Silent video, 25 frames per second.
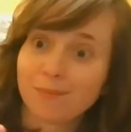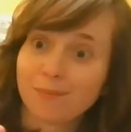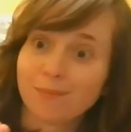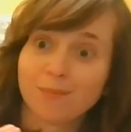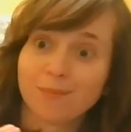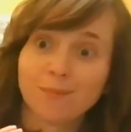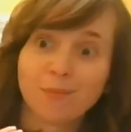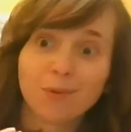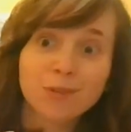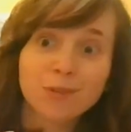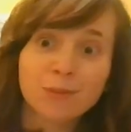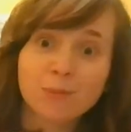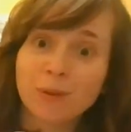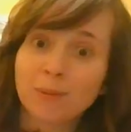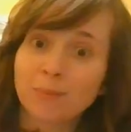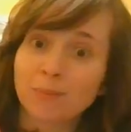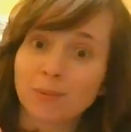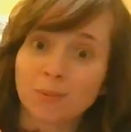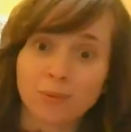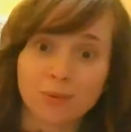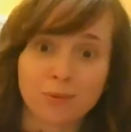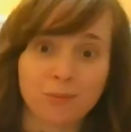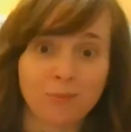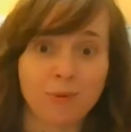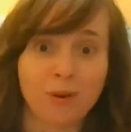Most
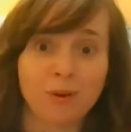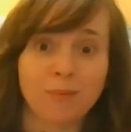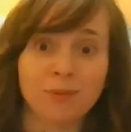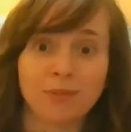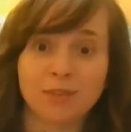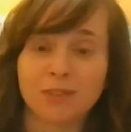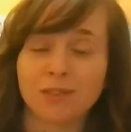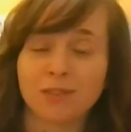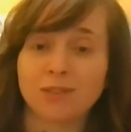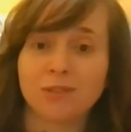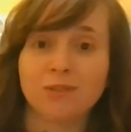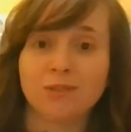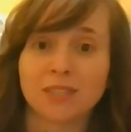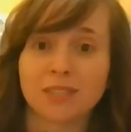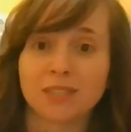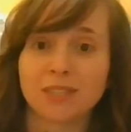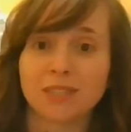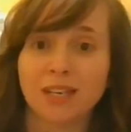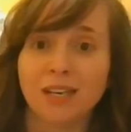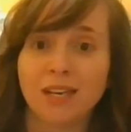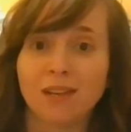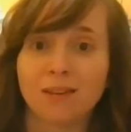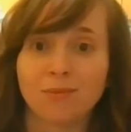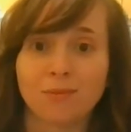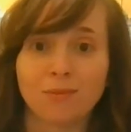people would probably just do this
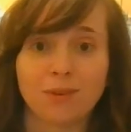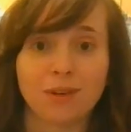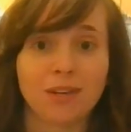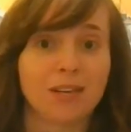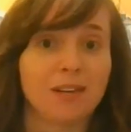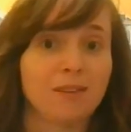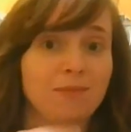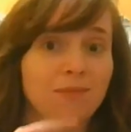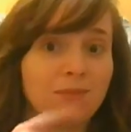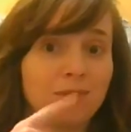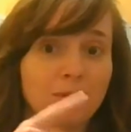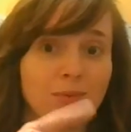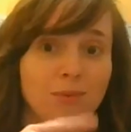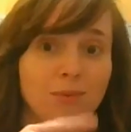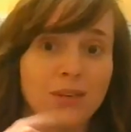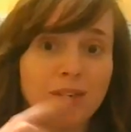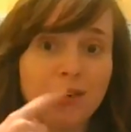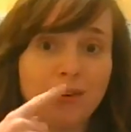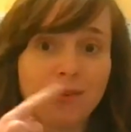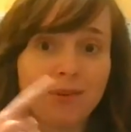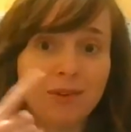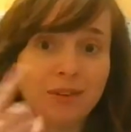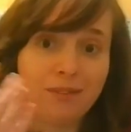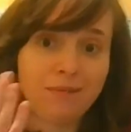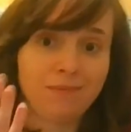anyway if you were
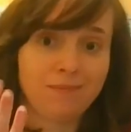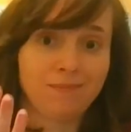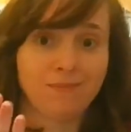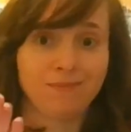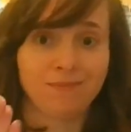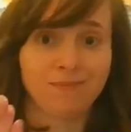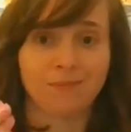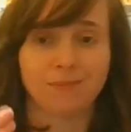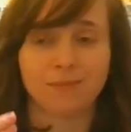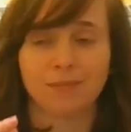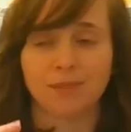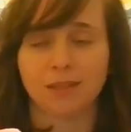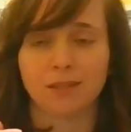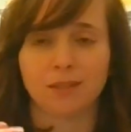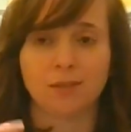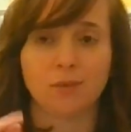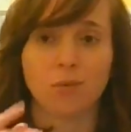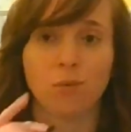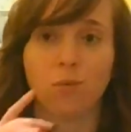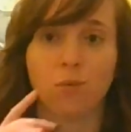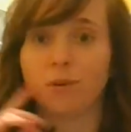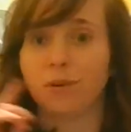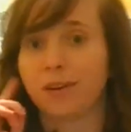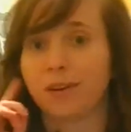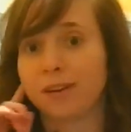hearing
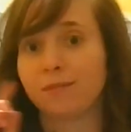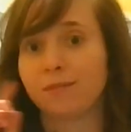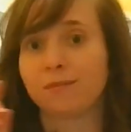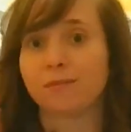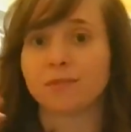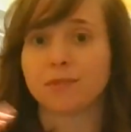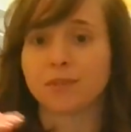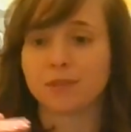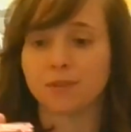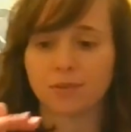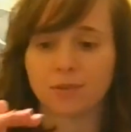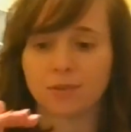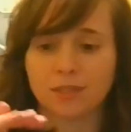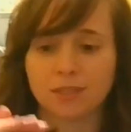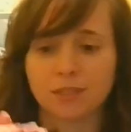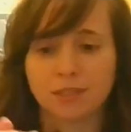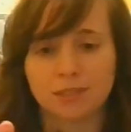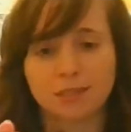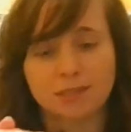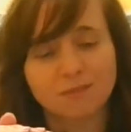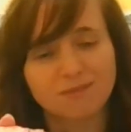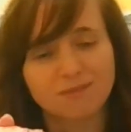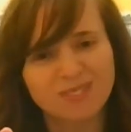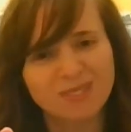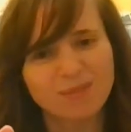or deaf. So it's
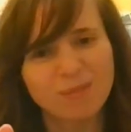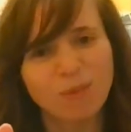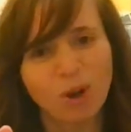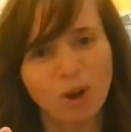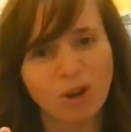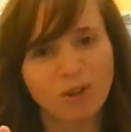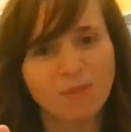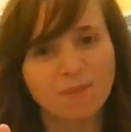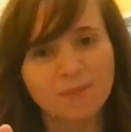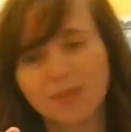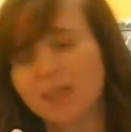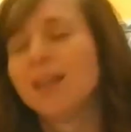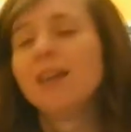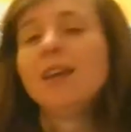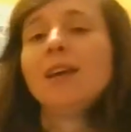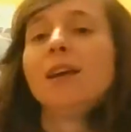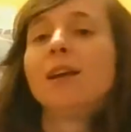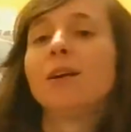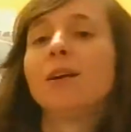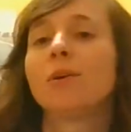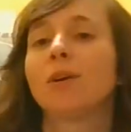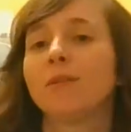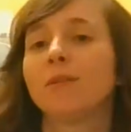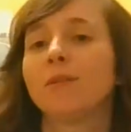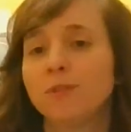just small.
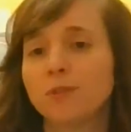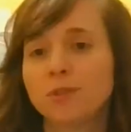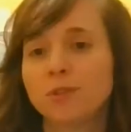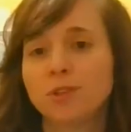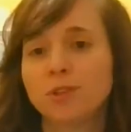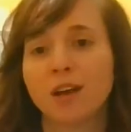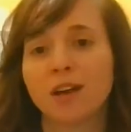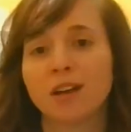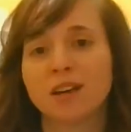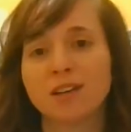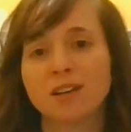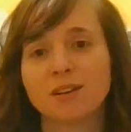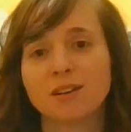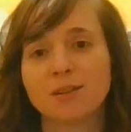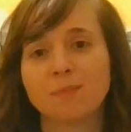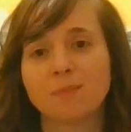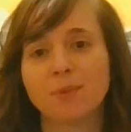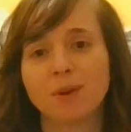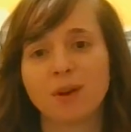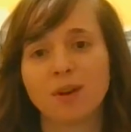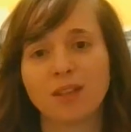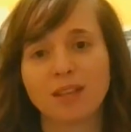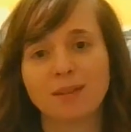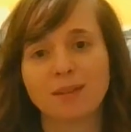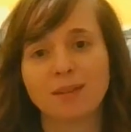Or if you're talking
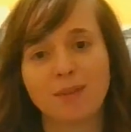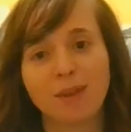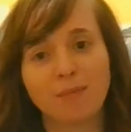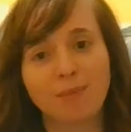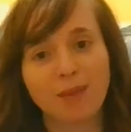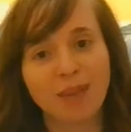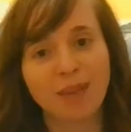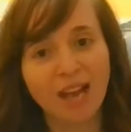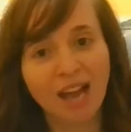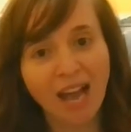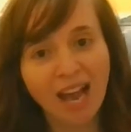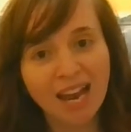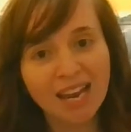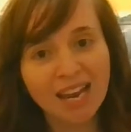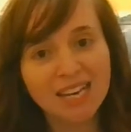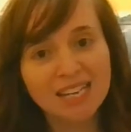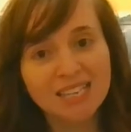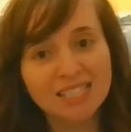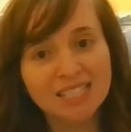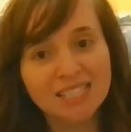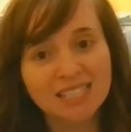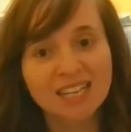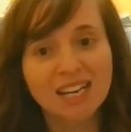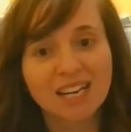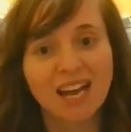about like maybe
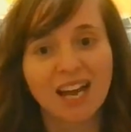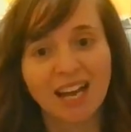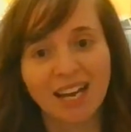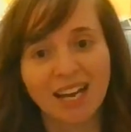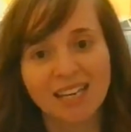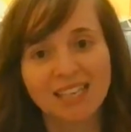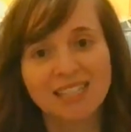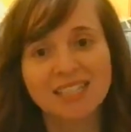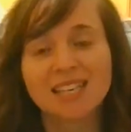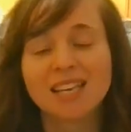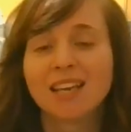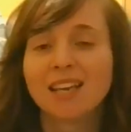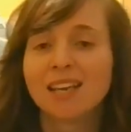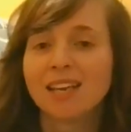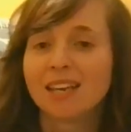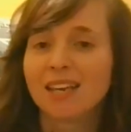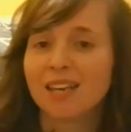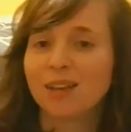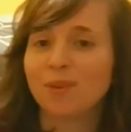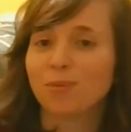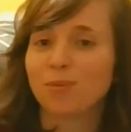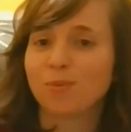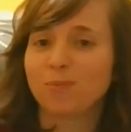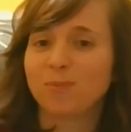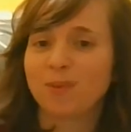height,
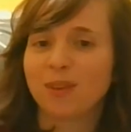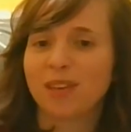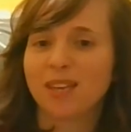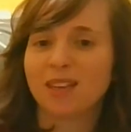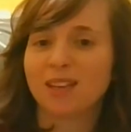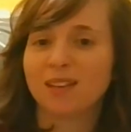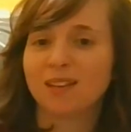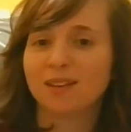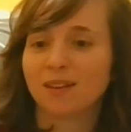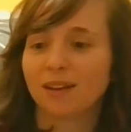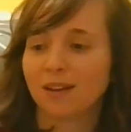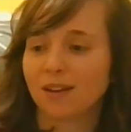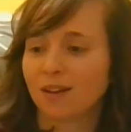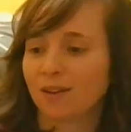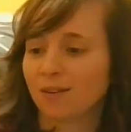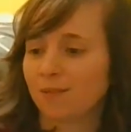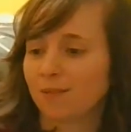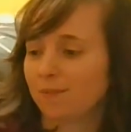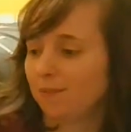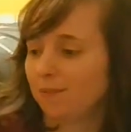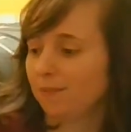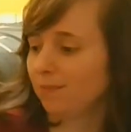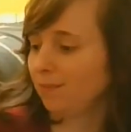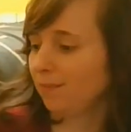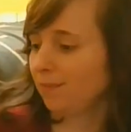it would be
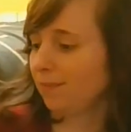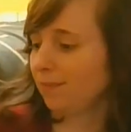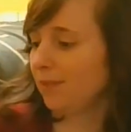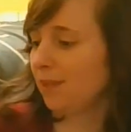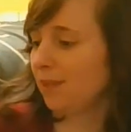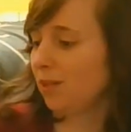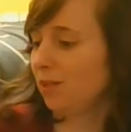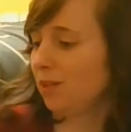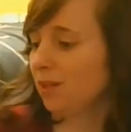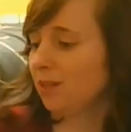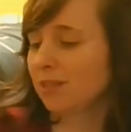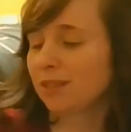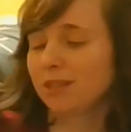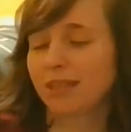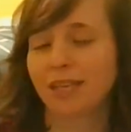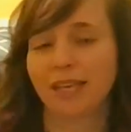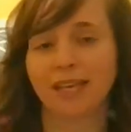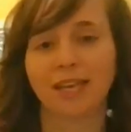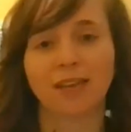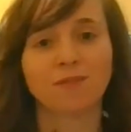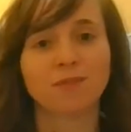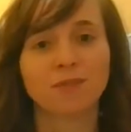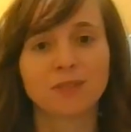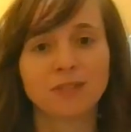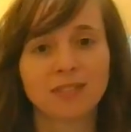you can
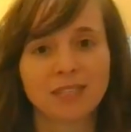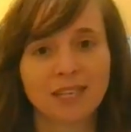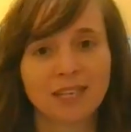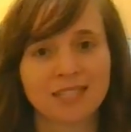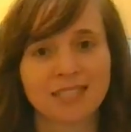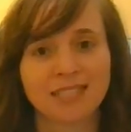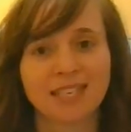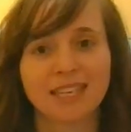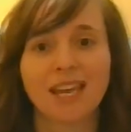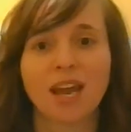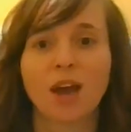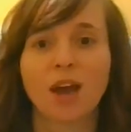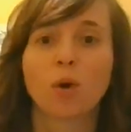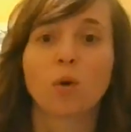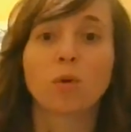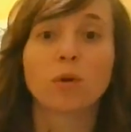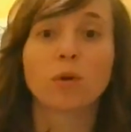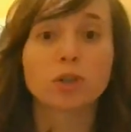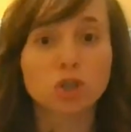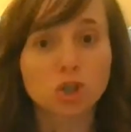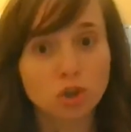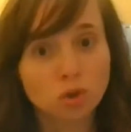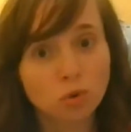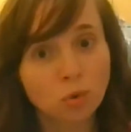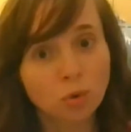like emphasize like how
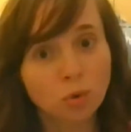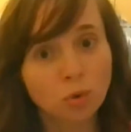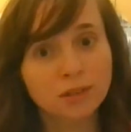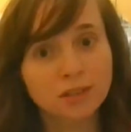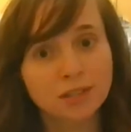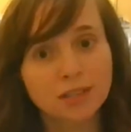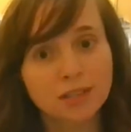short